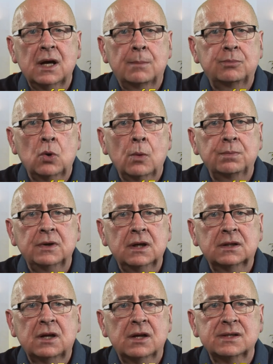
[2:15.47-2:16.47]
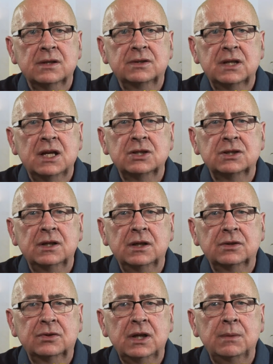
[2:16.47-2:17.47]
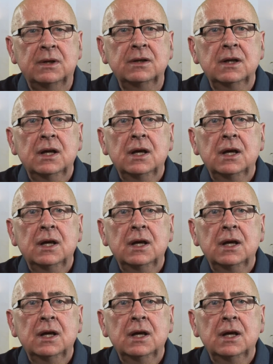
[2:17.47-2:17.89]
appropriate consultation and agreement